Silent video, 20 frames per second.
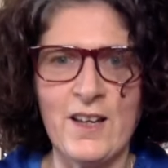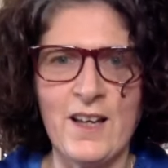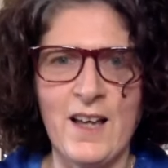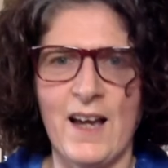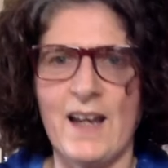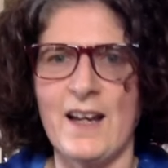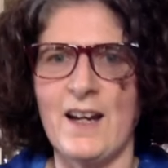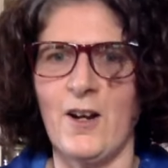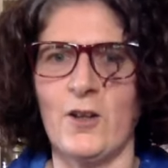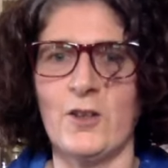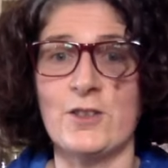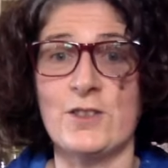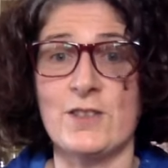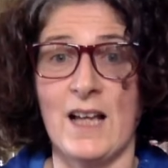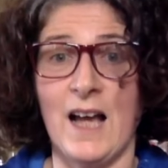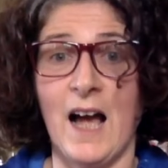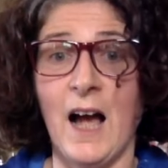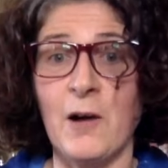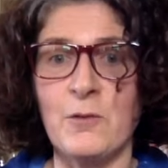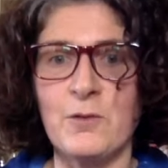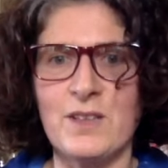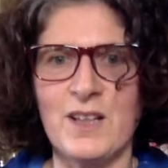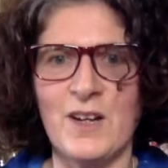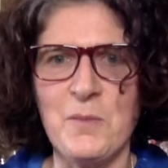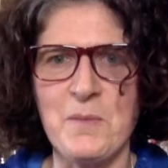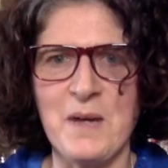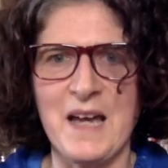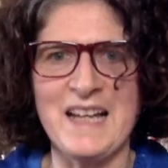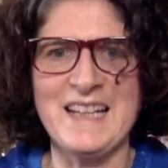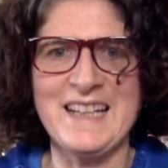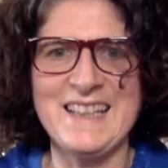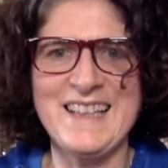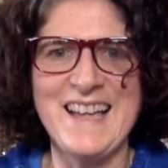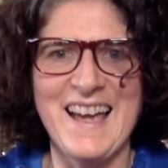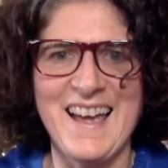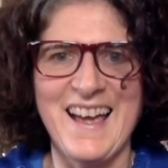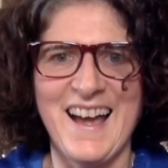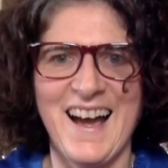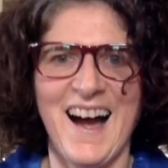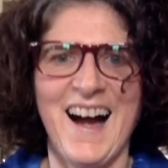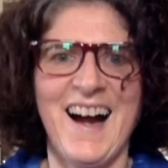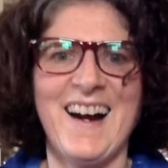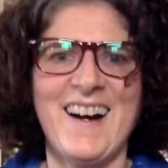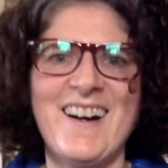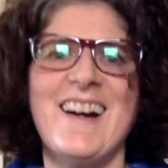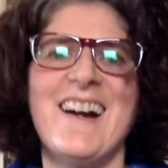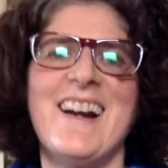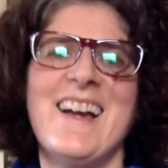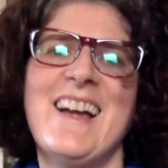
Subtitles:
I lost count how many they are.